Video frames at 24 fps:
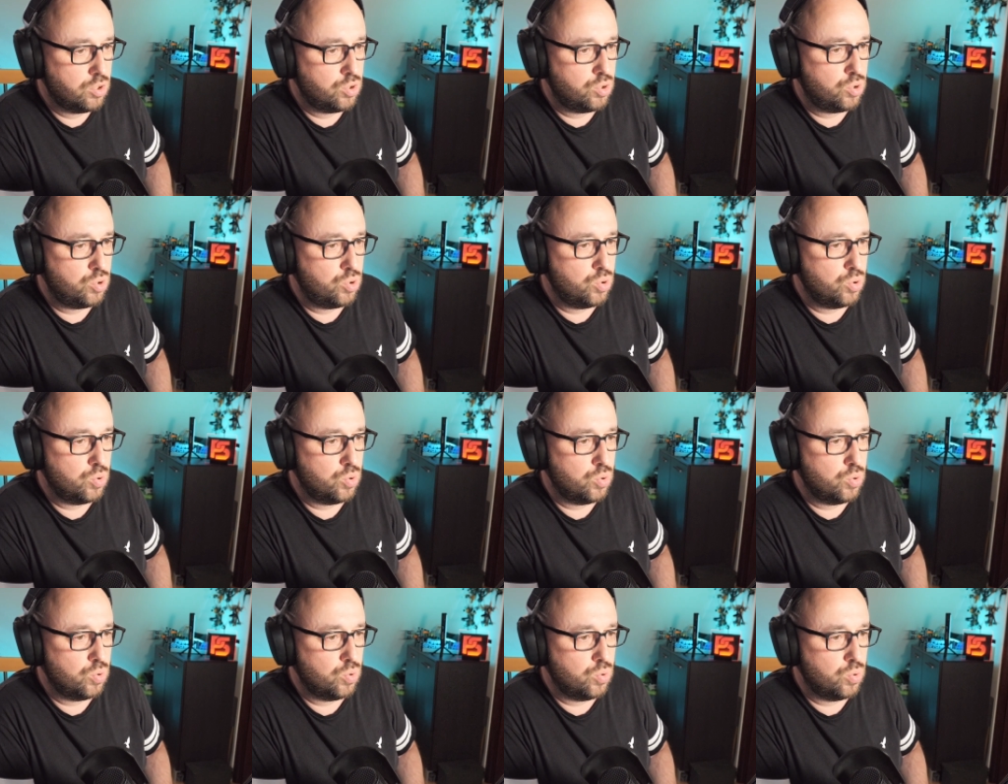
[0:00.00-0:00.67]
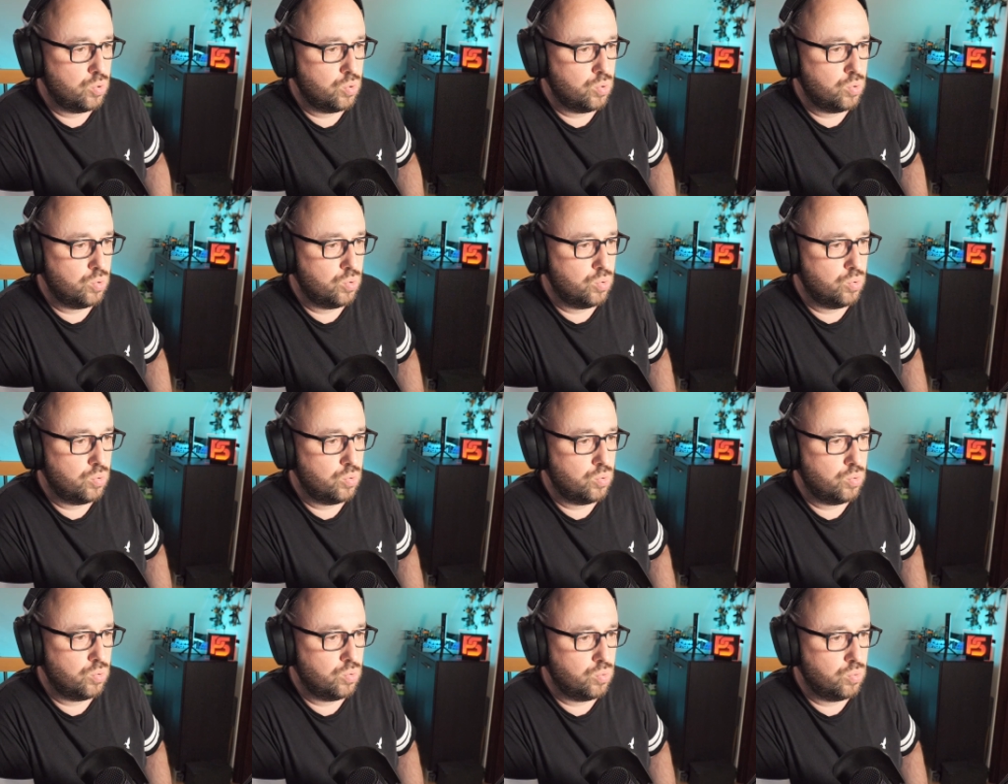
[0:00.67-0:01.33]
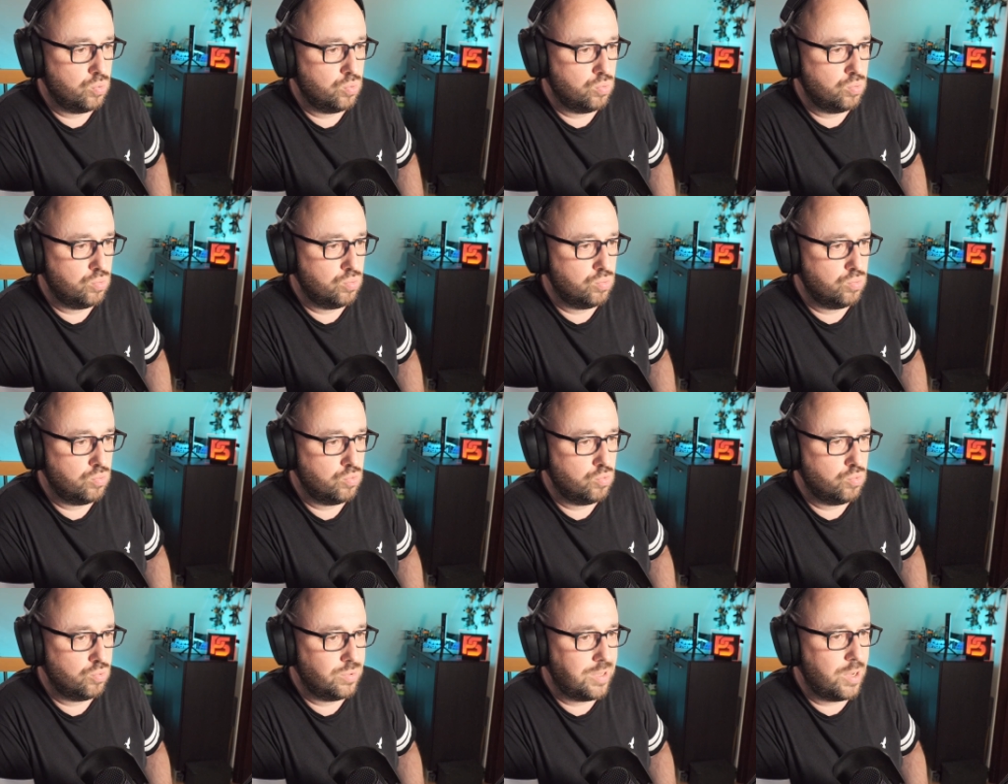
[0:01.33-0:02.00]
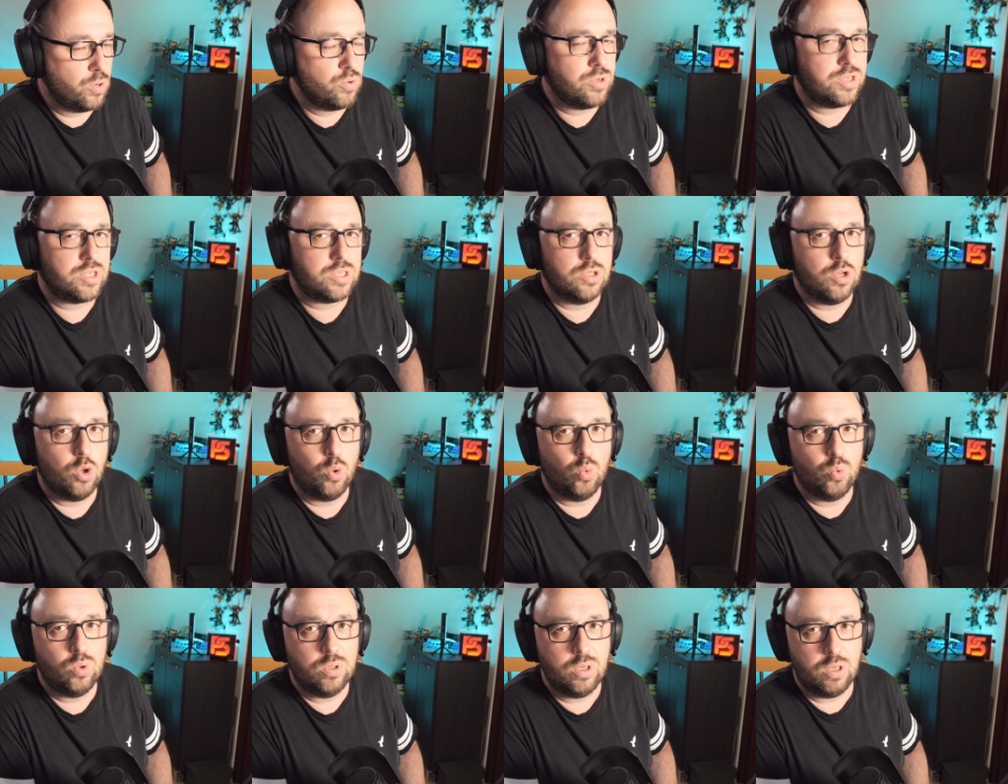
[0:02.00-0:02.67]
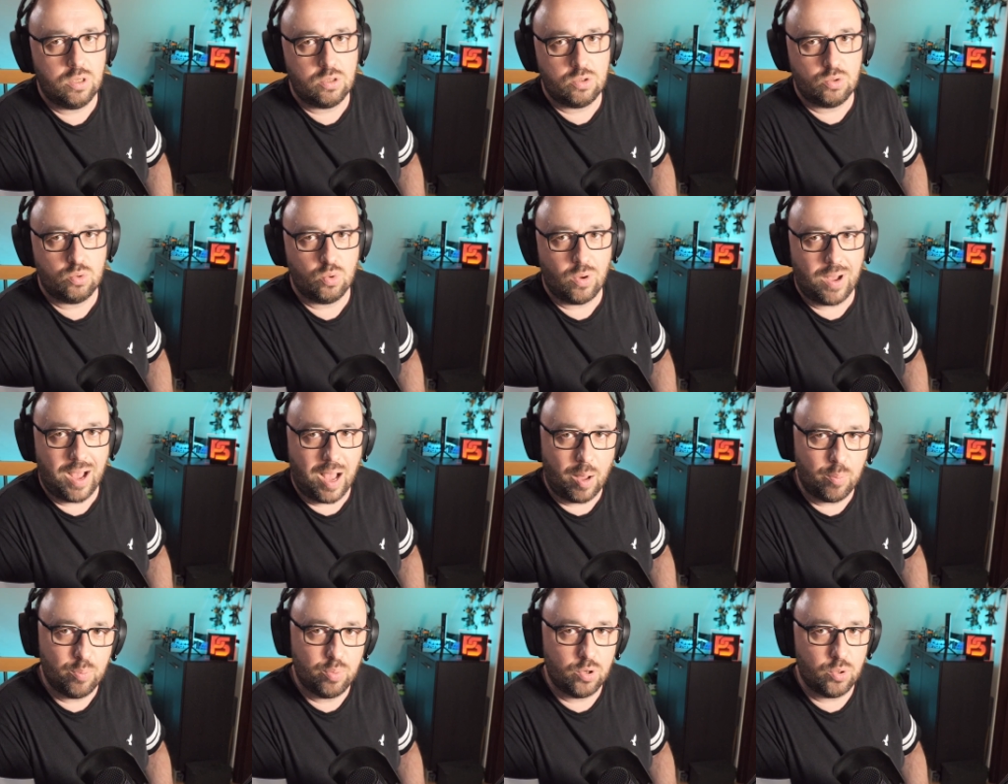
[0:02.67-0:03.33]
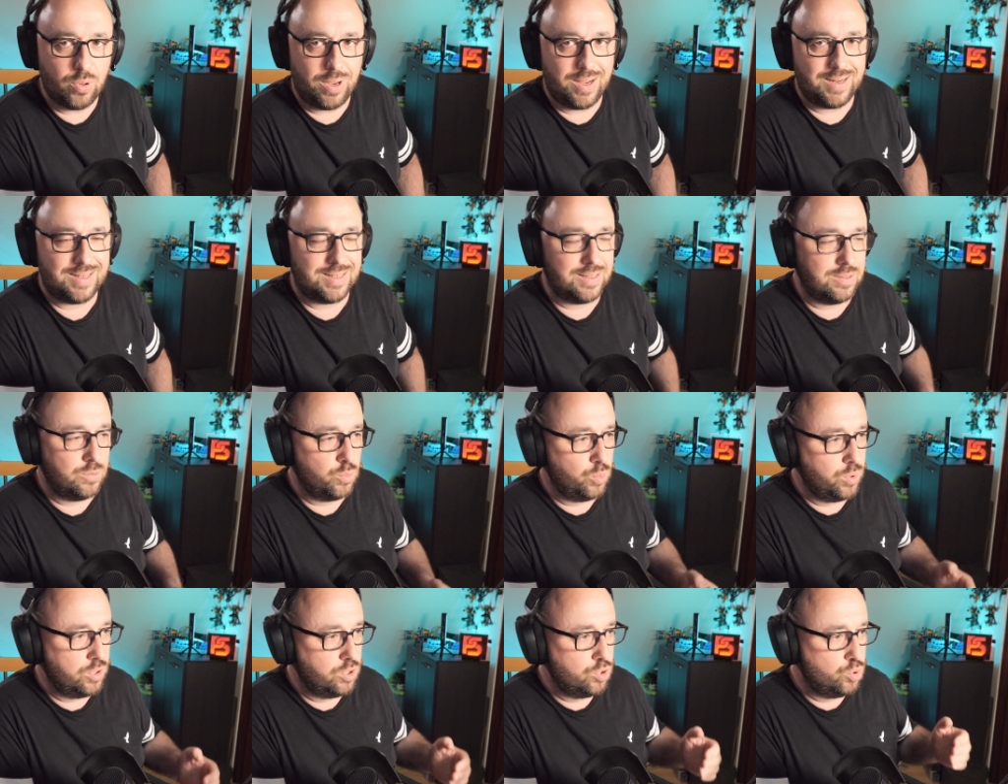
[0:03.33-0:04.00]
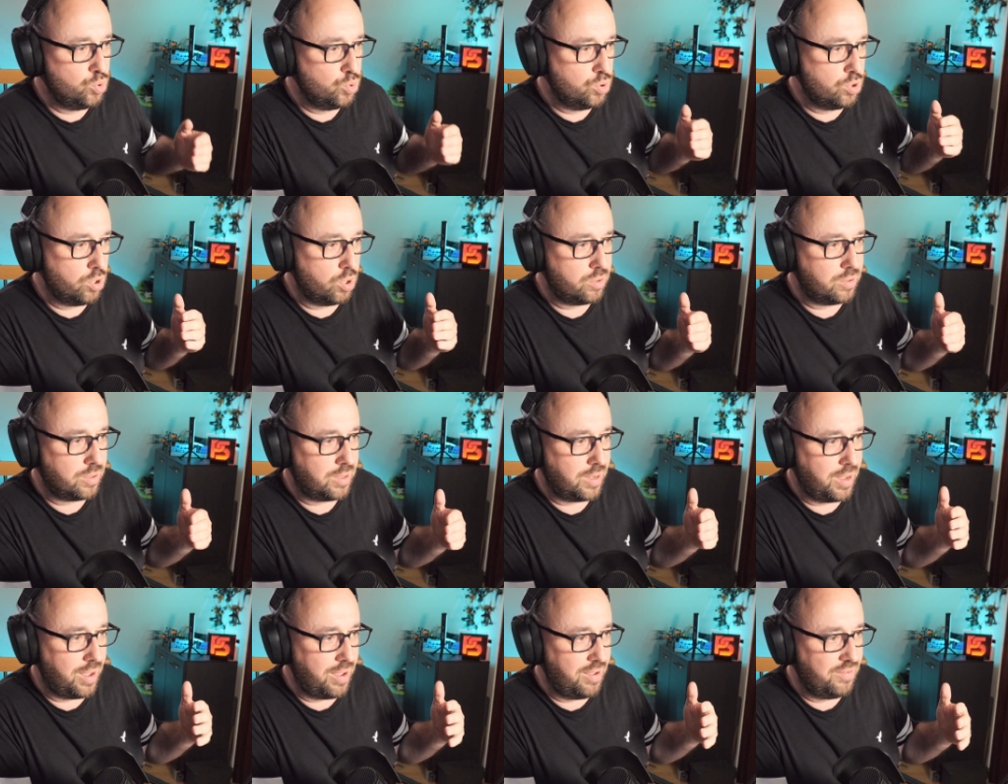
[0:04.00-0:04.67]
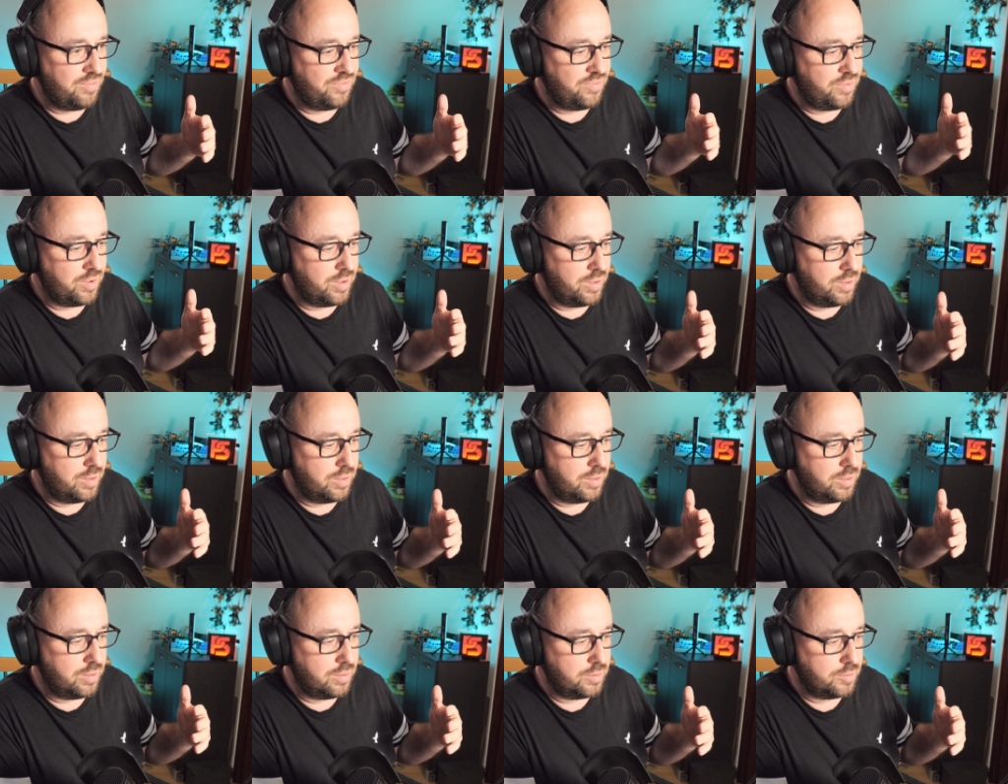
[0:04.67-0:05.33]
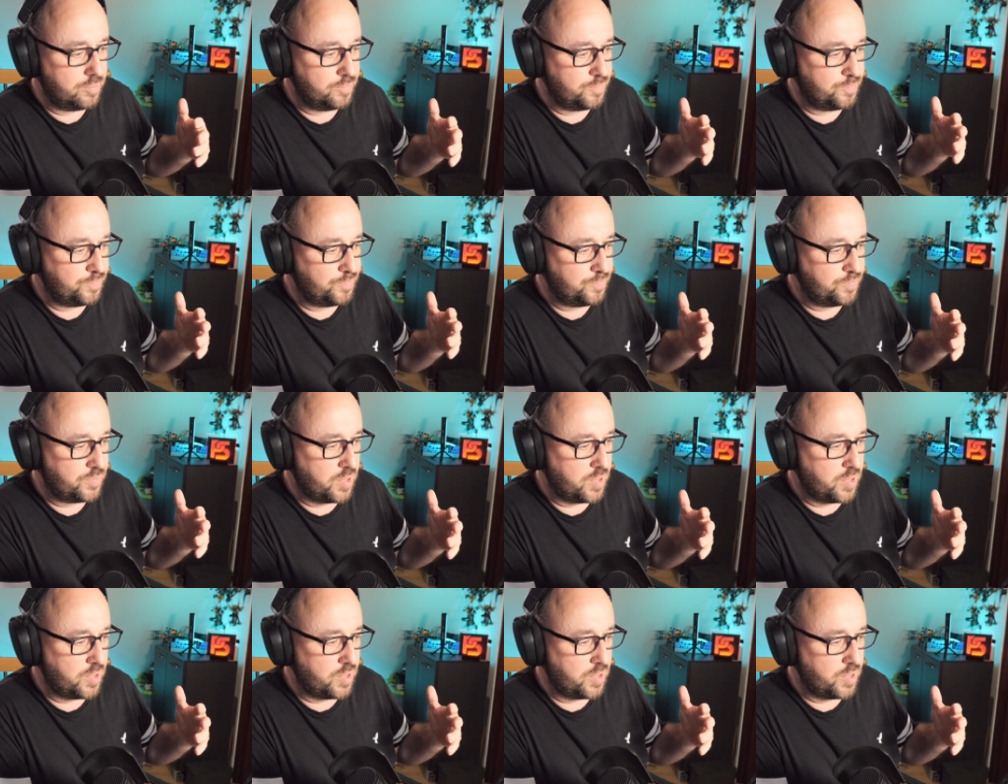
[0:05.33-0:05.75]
to... There is no need to upgrade. We do not have um,